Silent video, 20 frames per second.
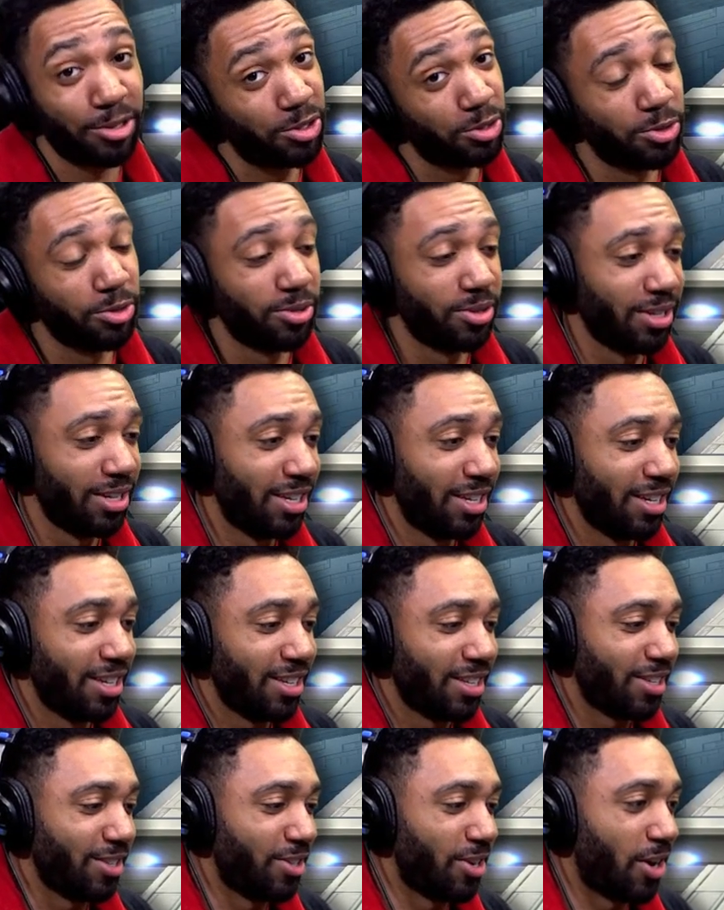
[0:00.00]
and you
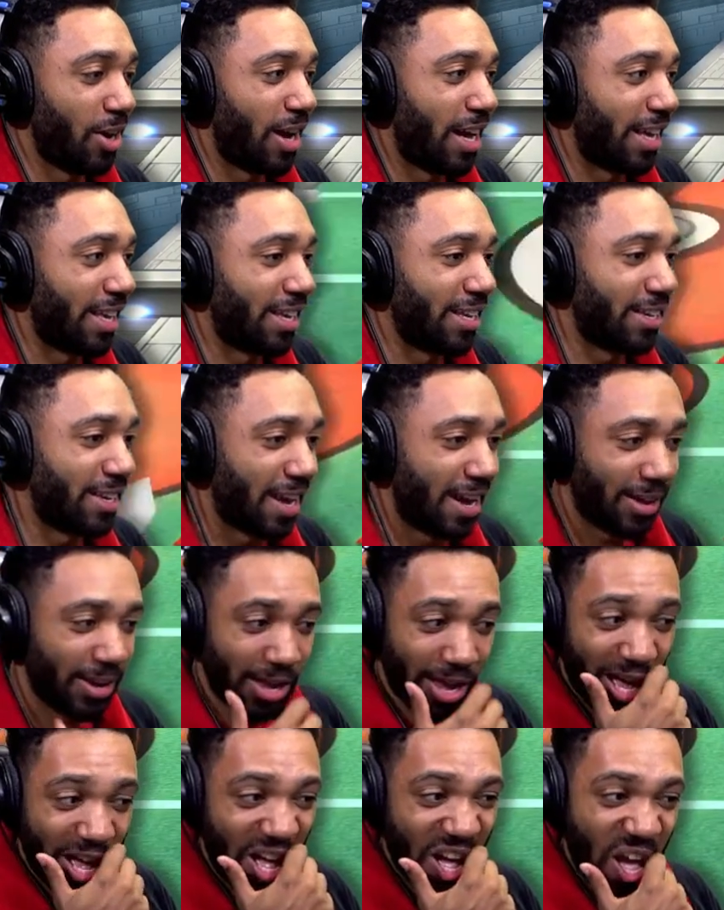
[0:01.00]
you know how I get down.
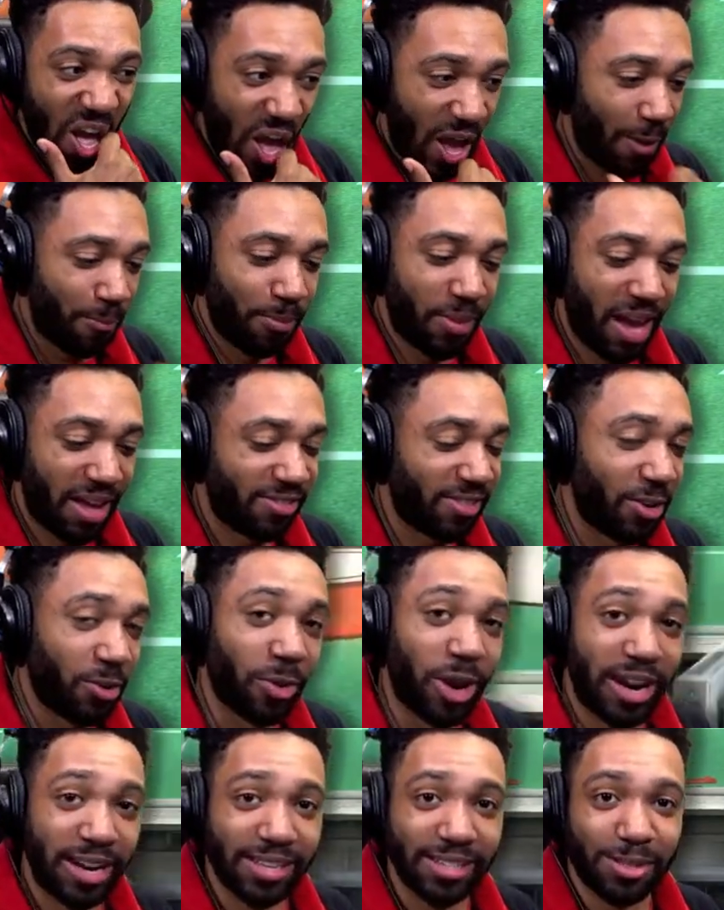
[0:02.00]
Uh, not the
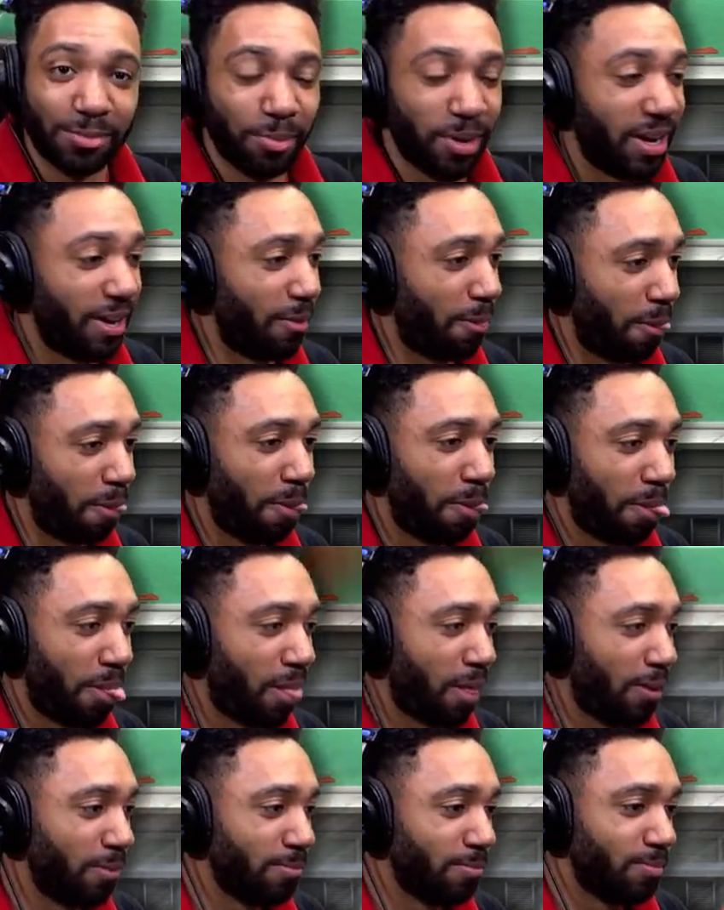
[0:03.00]
greatest, but
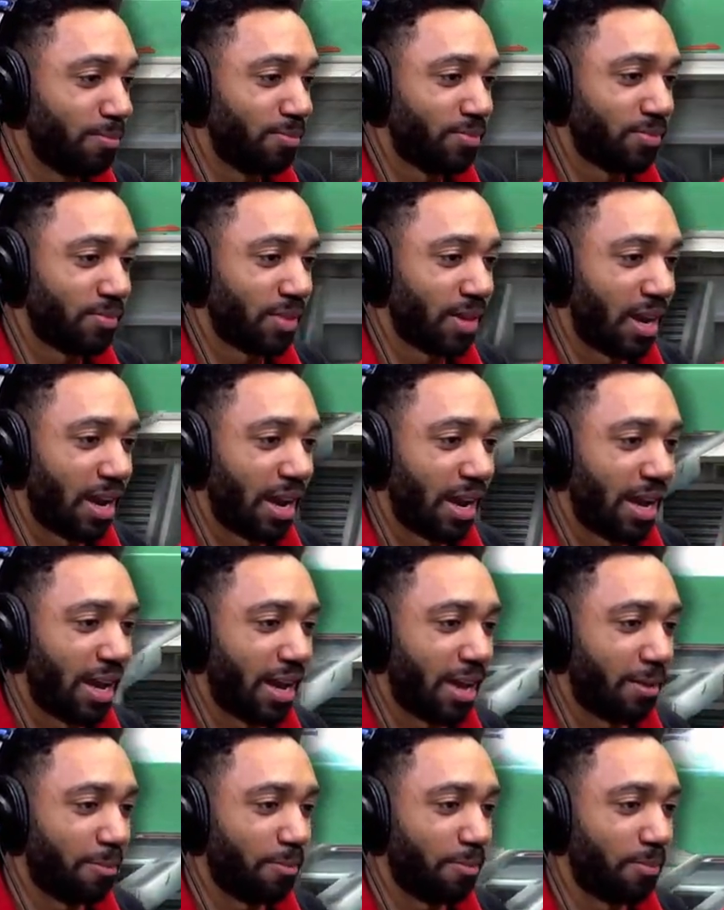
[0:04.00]
I
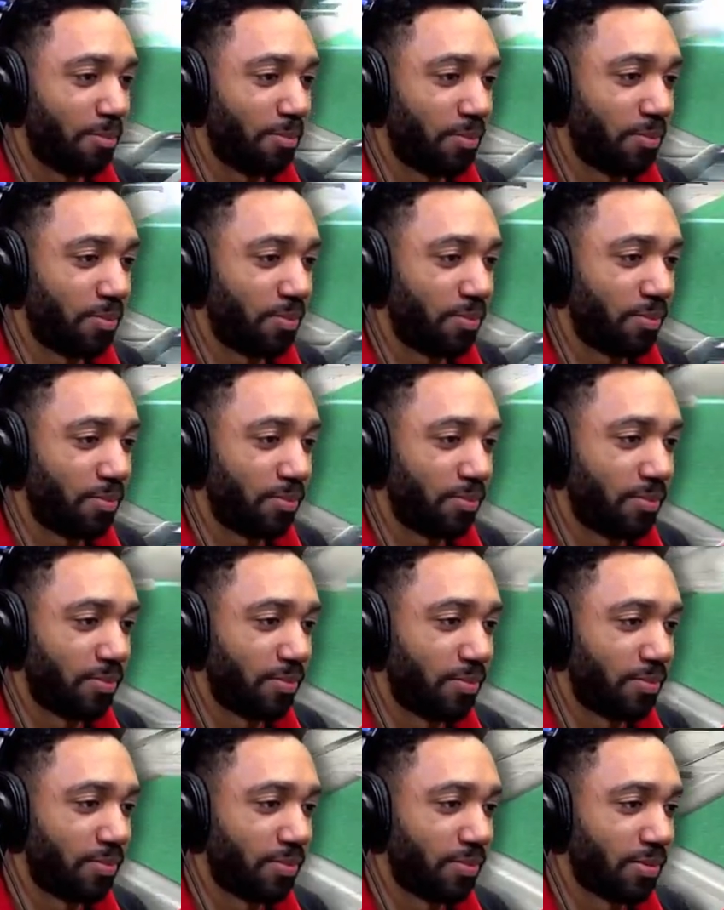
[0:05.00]
am.
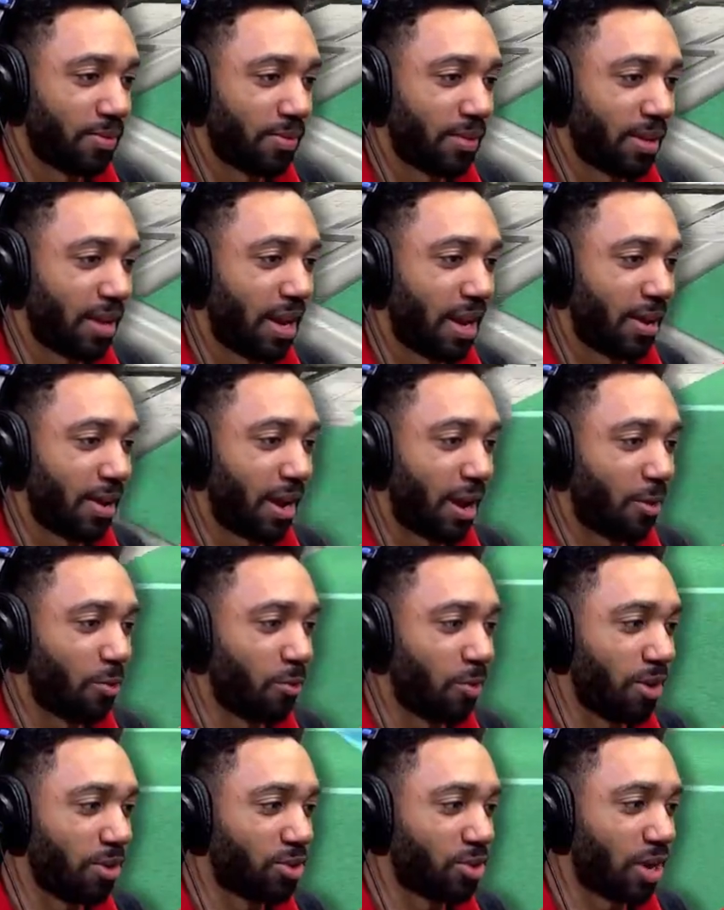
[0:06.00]
I, I
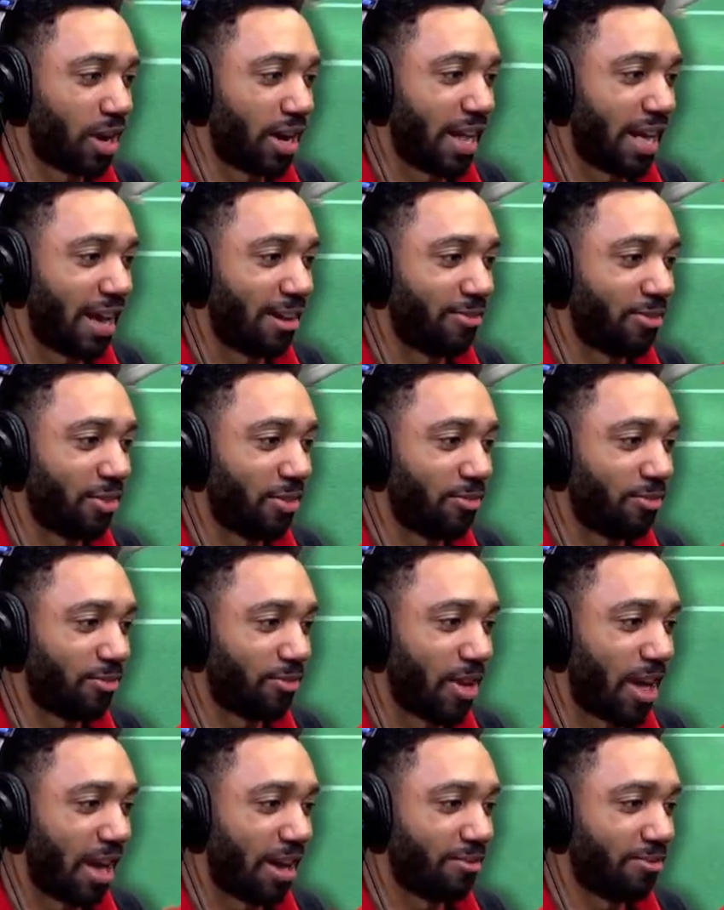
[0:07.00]
will try to have
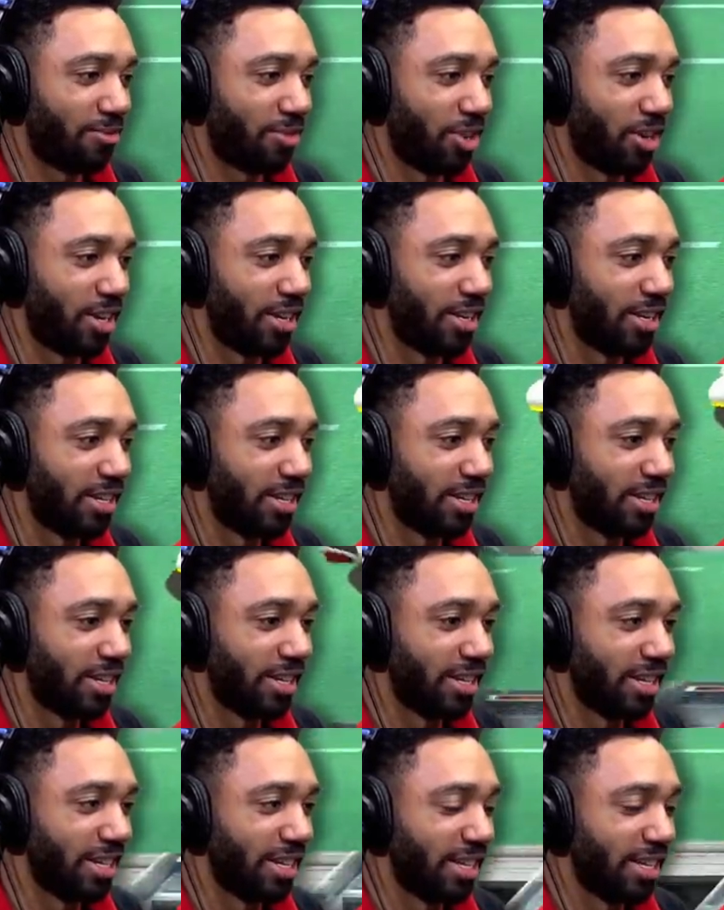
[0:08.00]
have fun
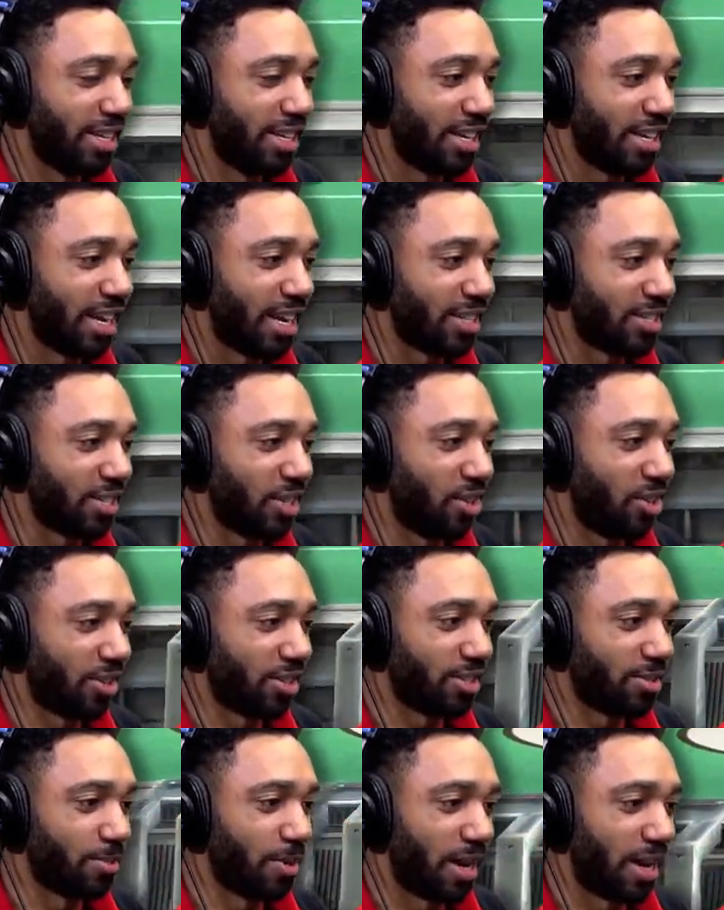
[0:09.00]
as long
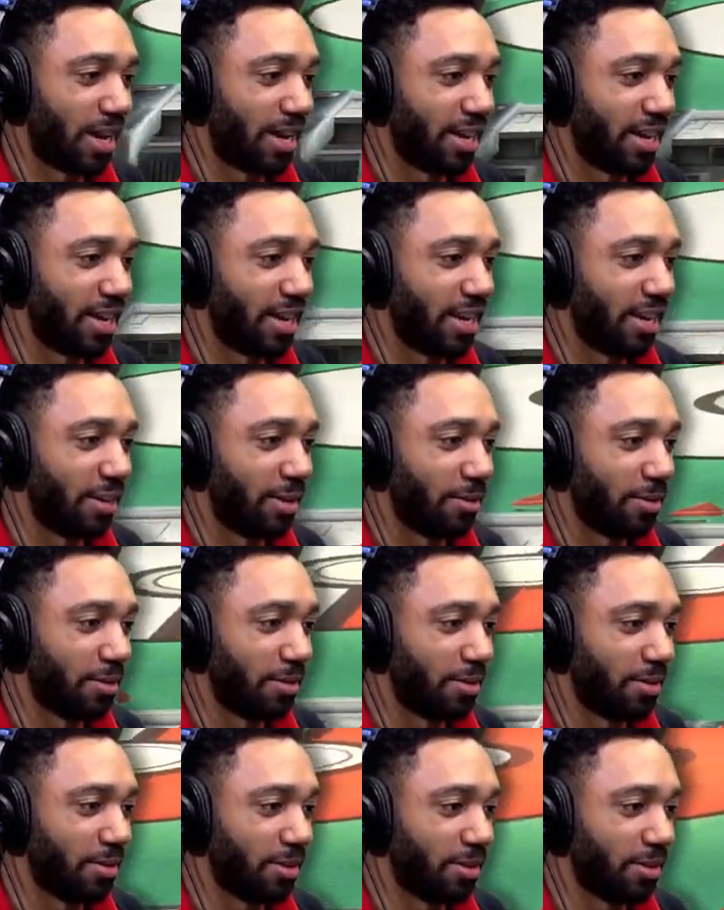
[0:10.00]
as my uh,
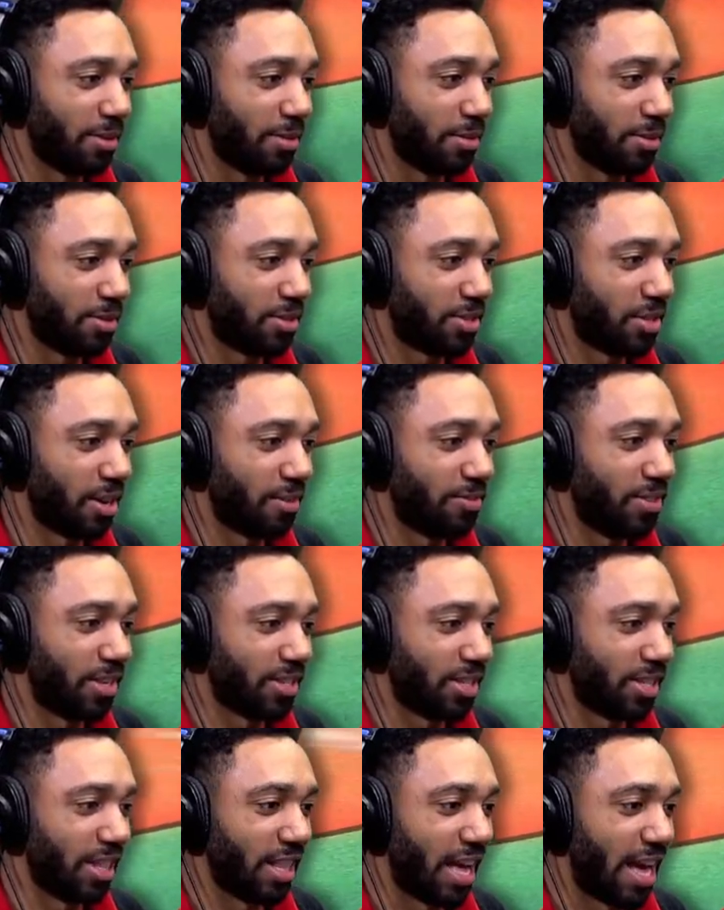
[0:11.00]
stuff
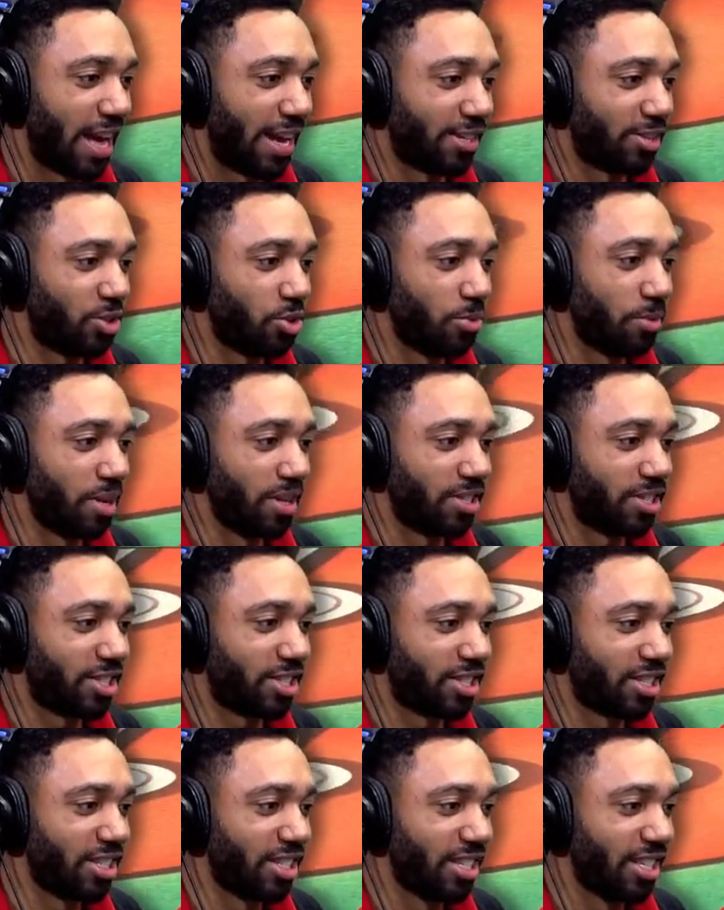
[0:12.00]
doesn't lag too
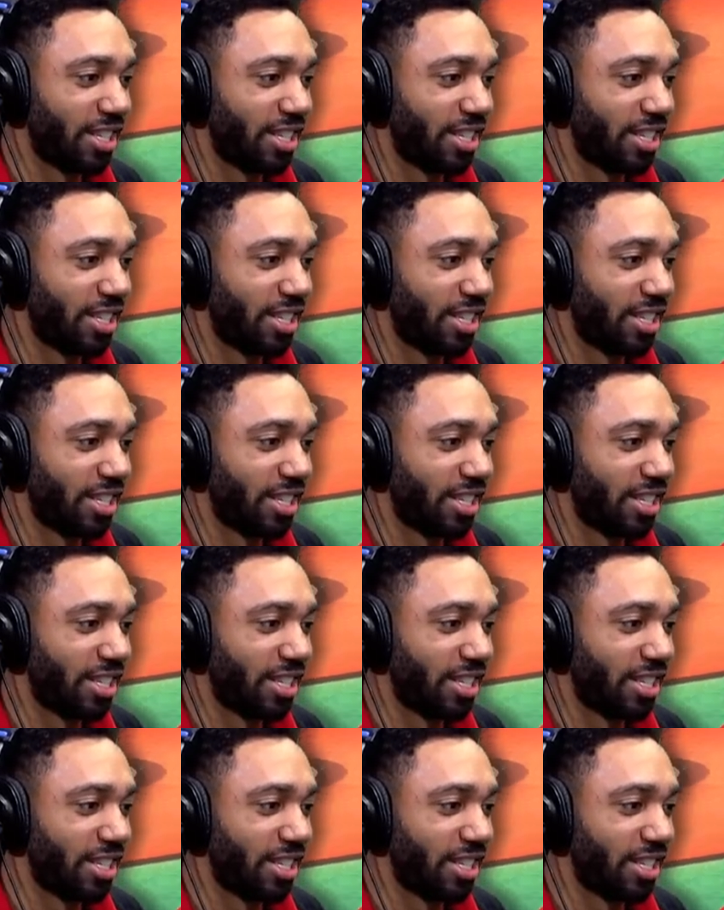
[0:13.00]
much.